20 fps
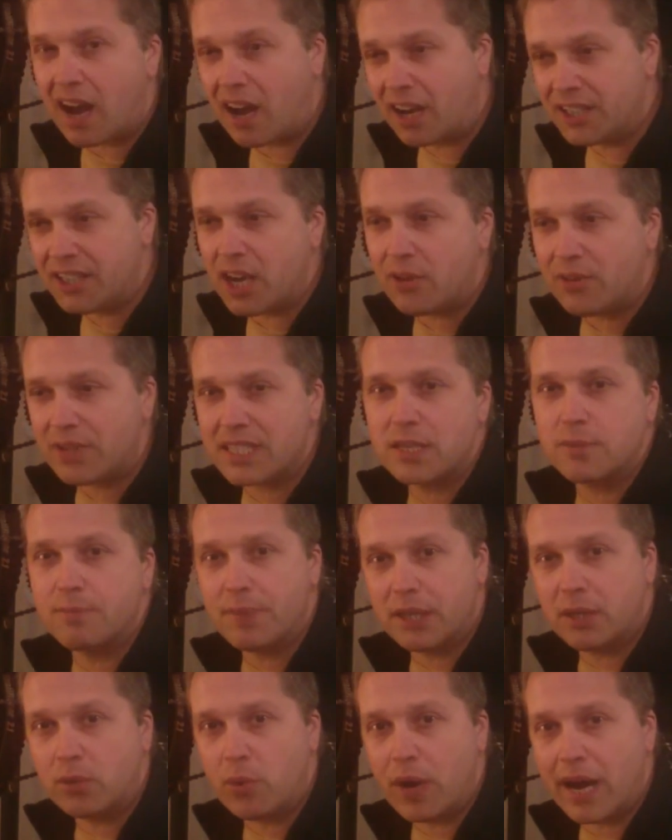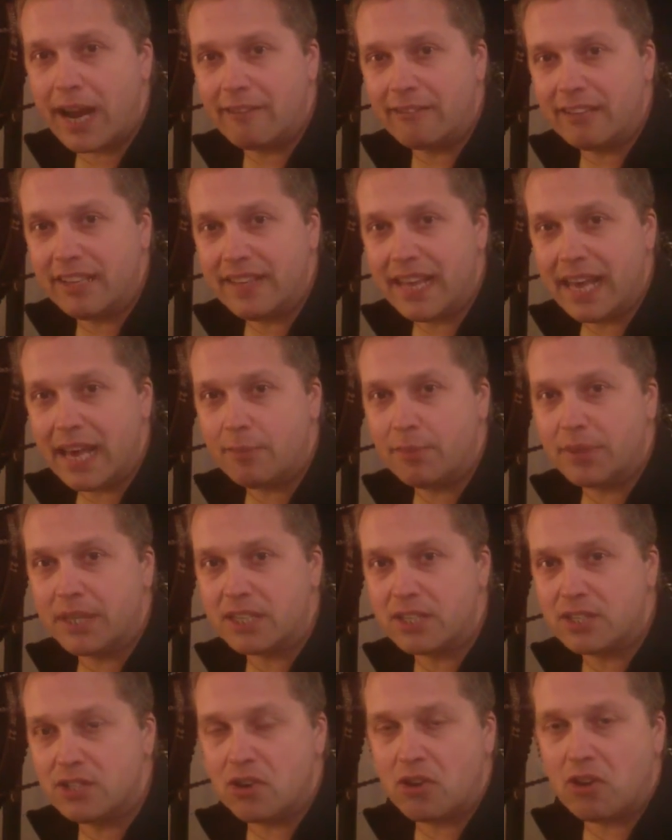I know there's a bit of wear in there, but
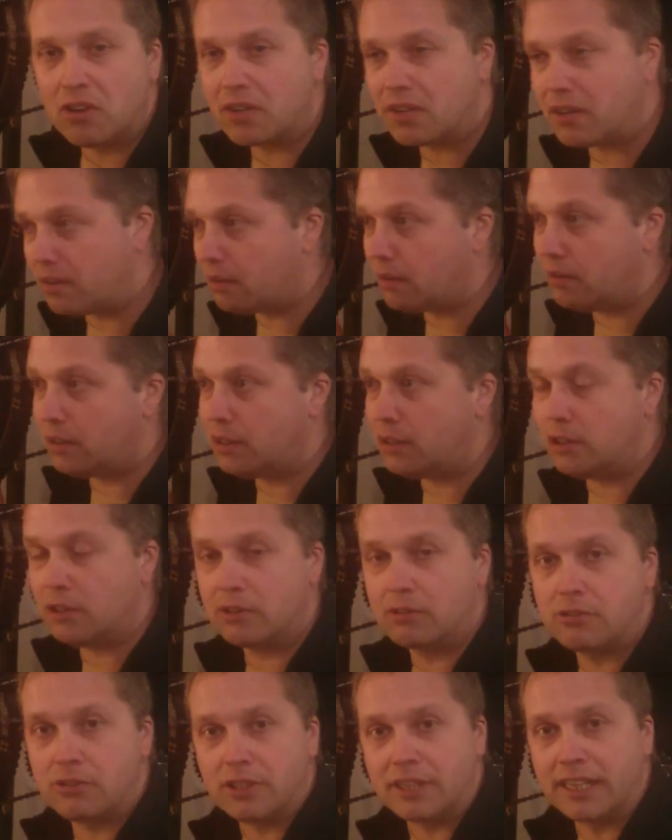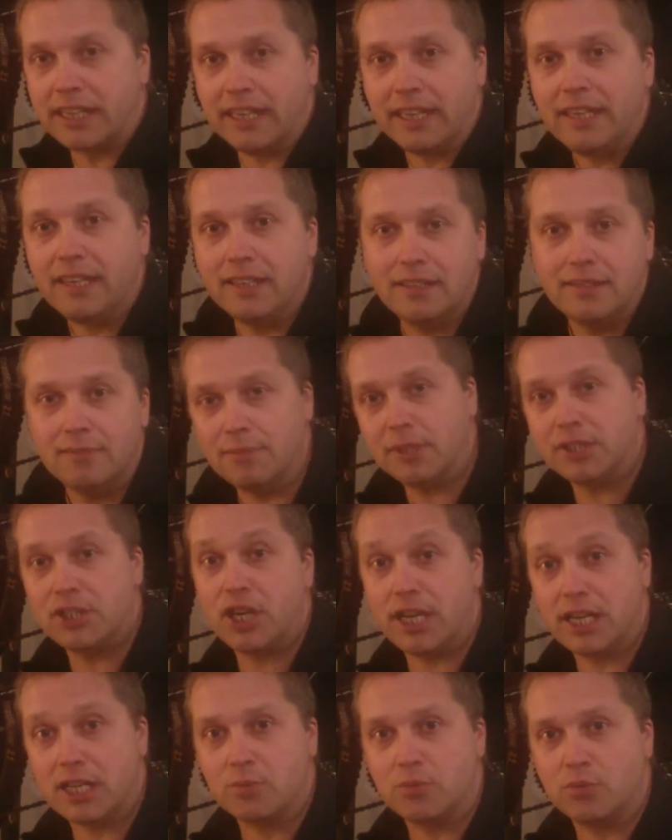it's not, oh crikey, my
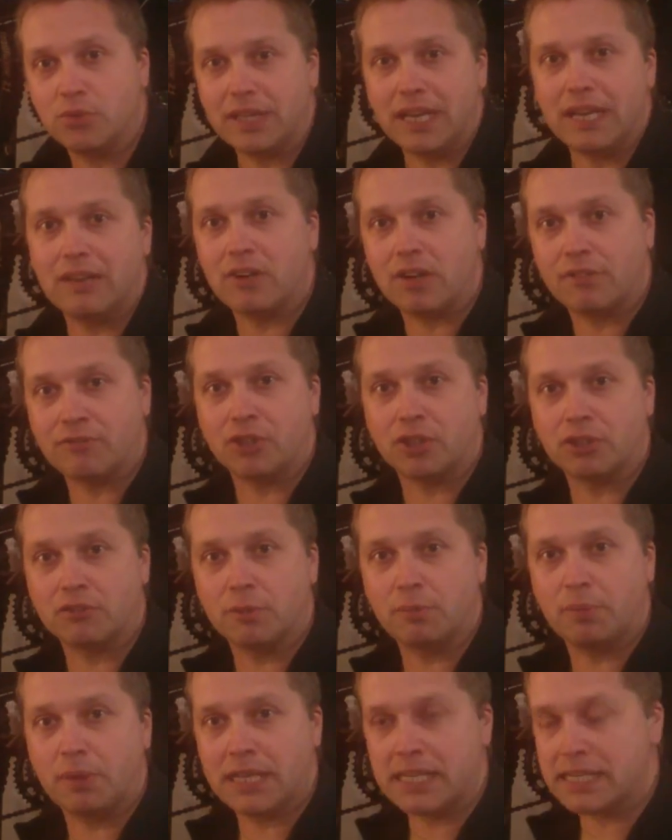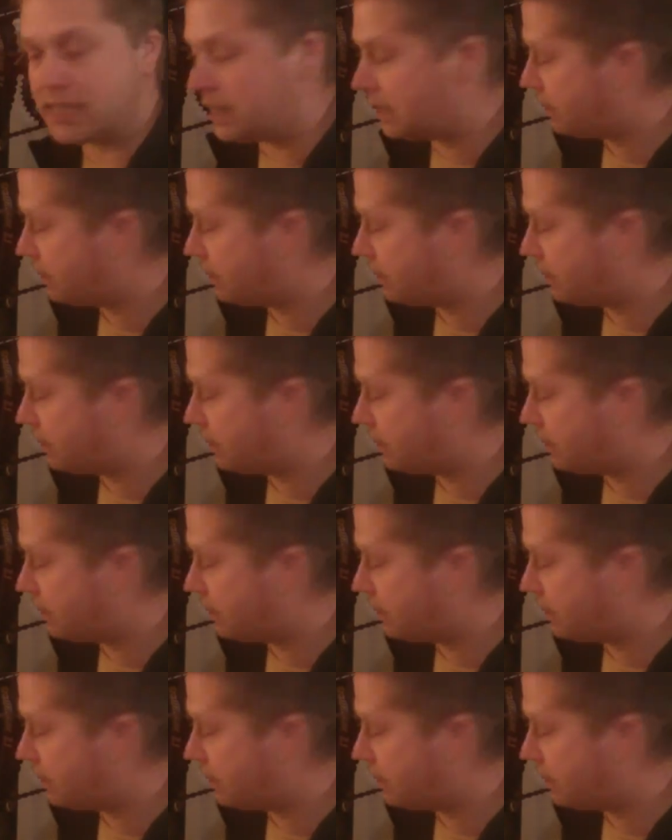chain's worn out, I've got to replace